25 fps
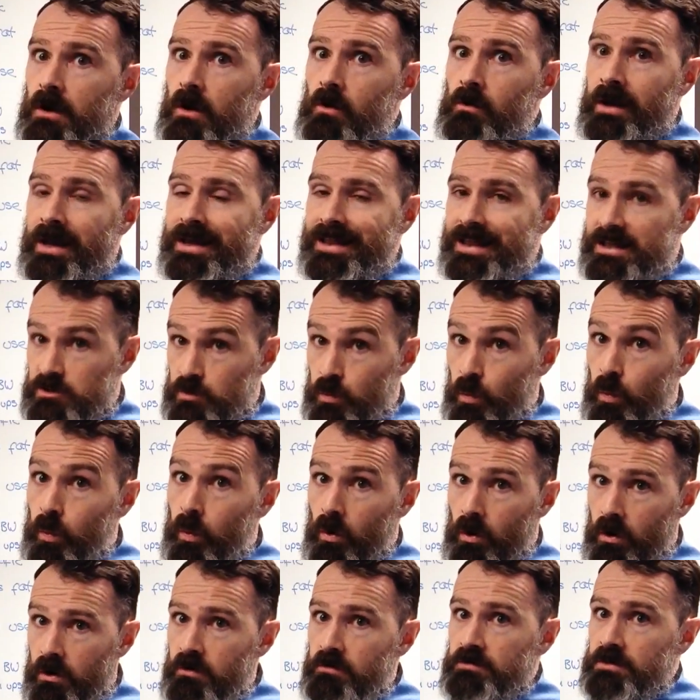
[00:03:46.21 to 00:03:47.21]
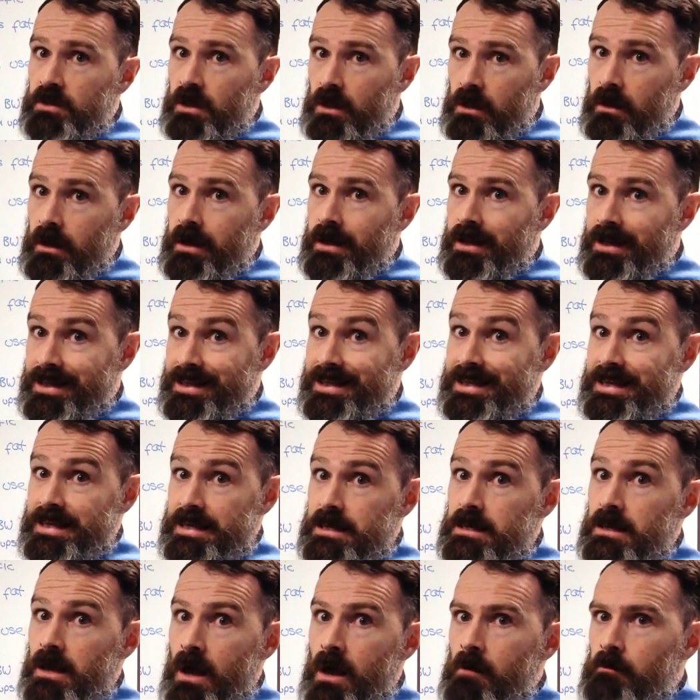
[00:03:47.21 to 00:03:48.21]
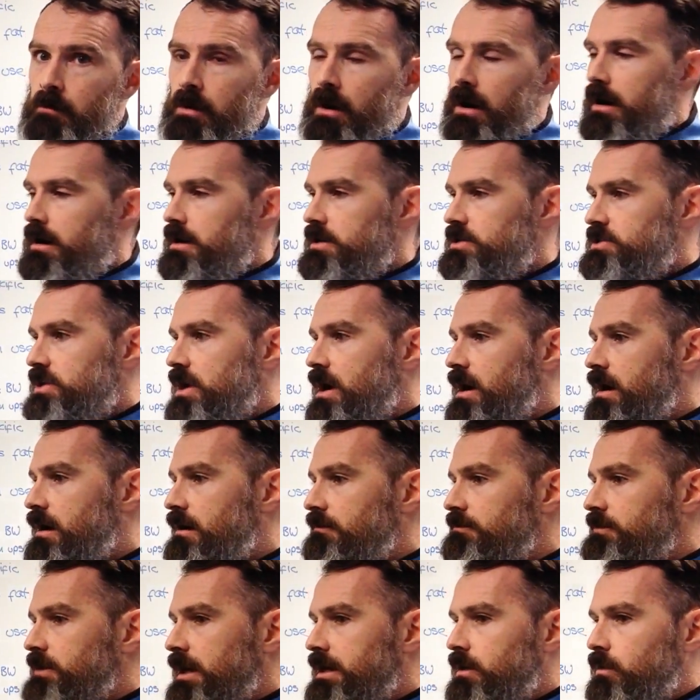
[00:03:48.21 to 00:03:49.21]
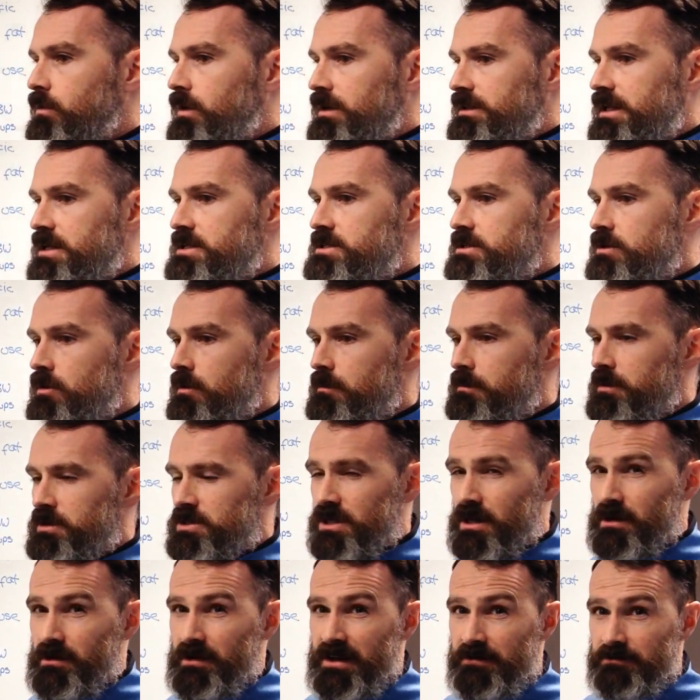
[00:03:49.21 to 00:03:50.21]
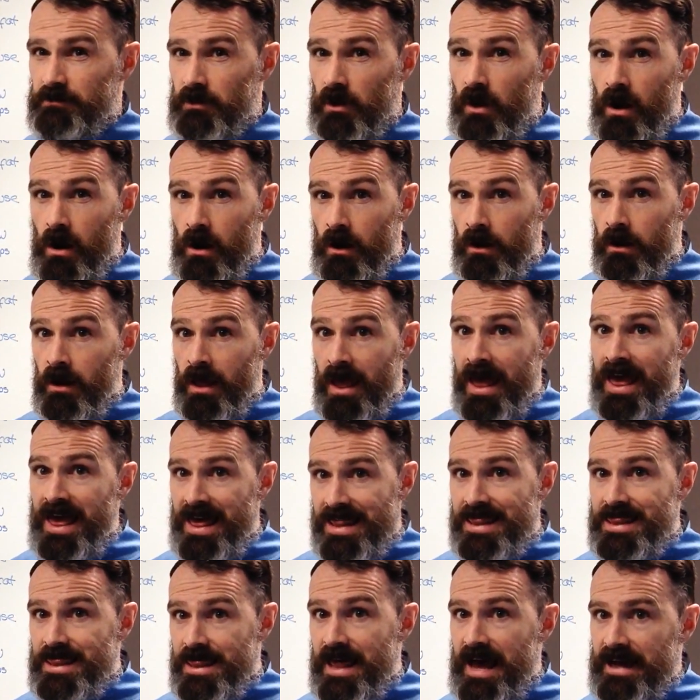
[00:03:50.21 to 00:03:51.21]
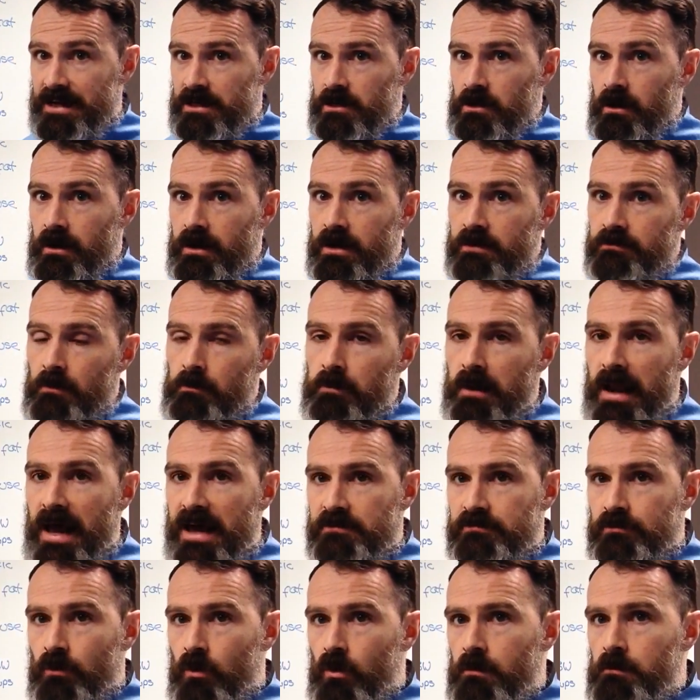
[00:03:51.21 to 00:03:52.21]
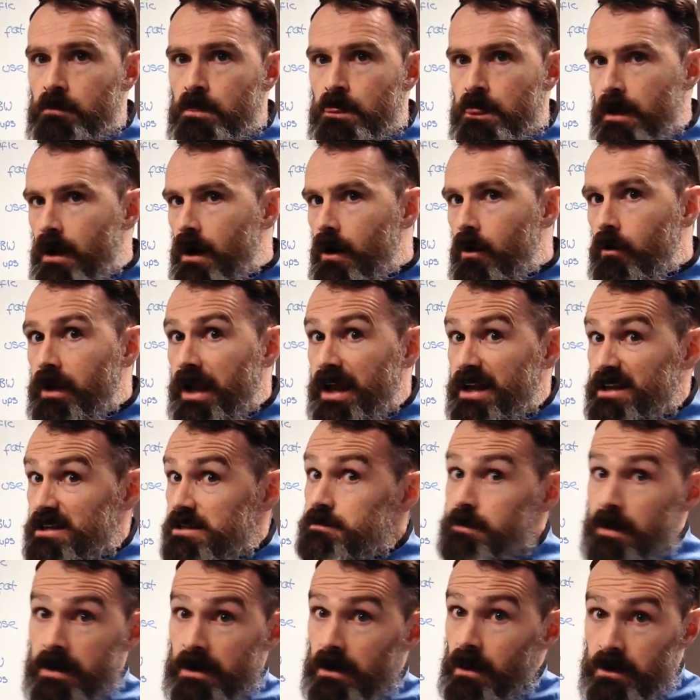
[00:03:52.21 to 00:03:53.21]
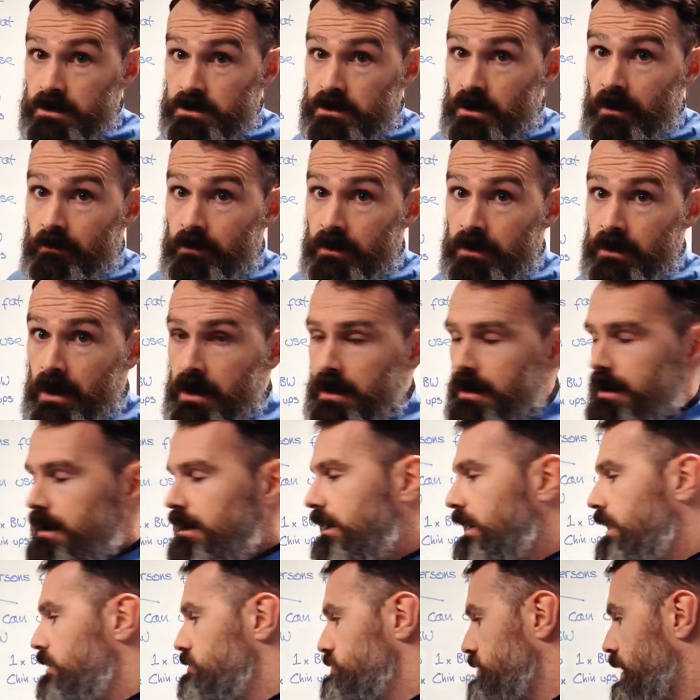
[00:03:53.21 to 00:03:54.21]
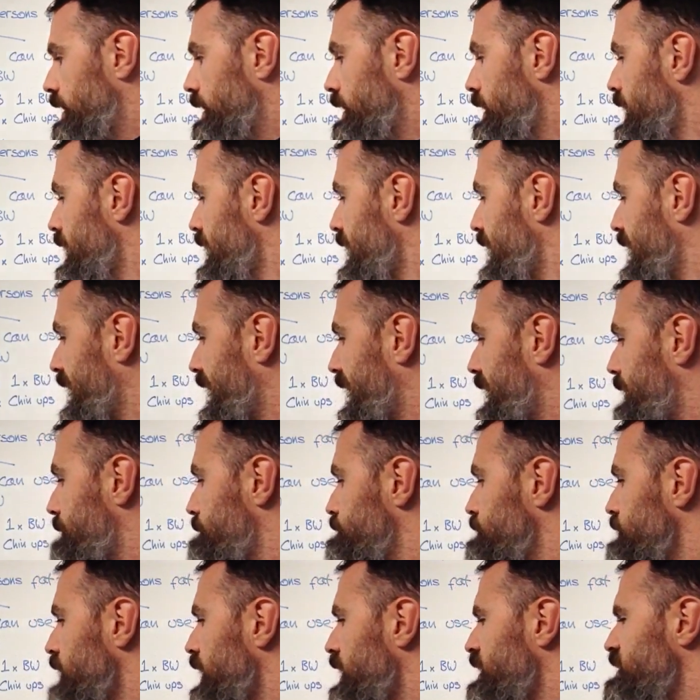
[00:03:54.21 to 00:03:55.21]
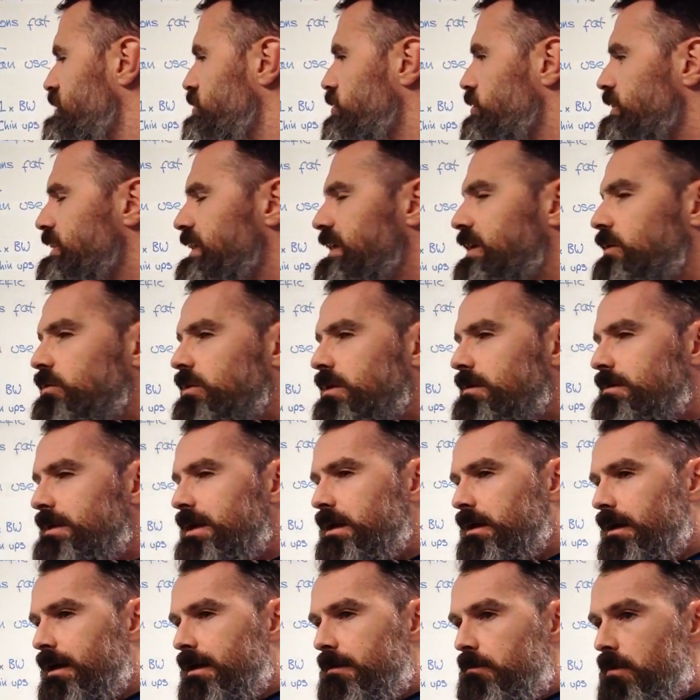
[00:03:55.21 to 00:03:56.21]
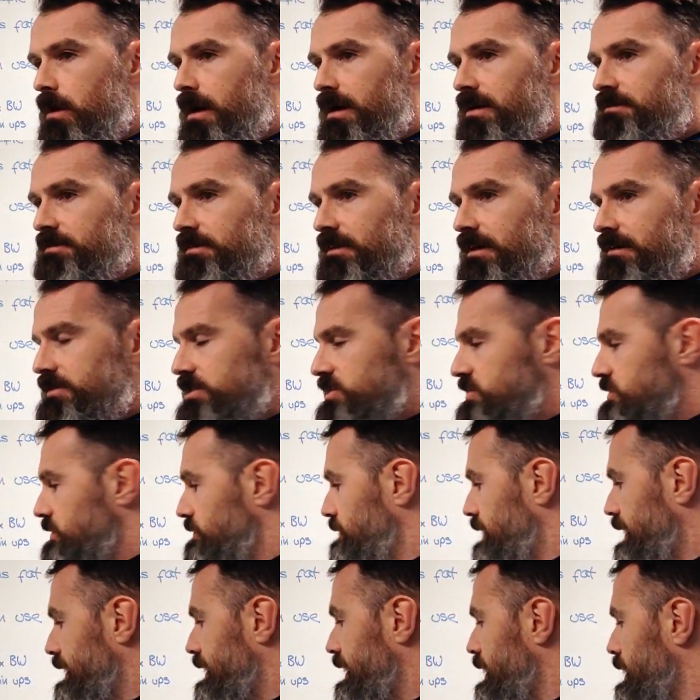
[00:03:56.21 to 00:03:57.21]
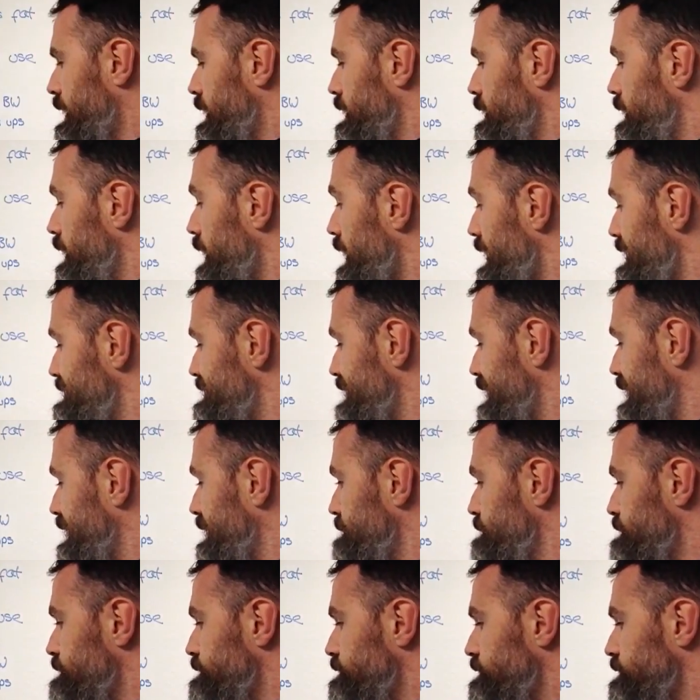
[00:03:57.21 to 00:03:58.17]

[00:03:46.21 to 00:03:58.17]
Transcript: okay? That's one of the kind of key parts of kind of what they do, and particularly if they're on that kind of a platform, okay, and spend a lot of time with not a lot of clothes on. The other thing you want to be kind of mindful of is stuff like lighting,